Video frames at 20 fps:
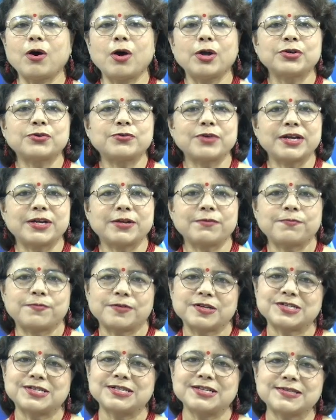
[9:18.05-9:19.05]
on
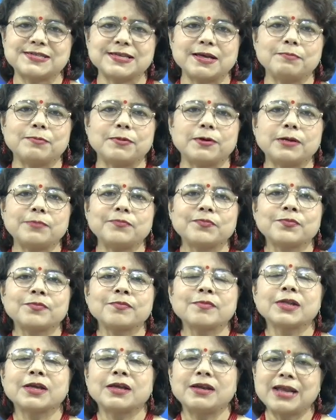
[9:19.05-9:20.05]
21st December
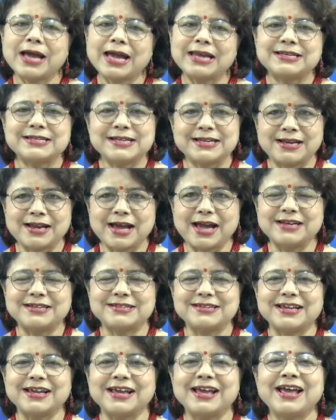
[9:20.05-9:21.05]

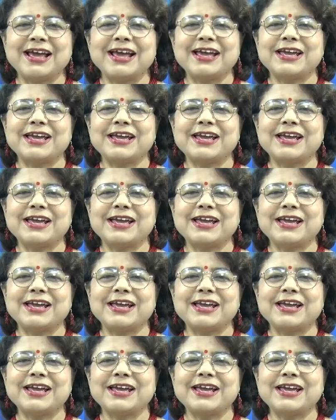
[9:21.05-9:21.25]
1990.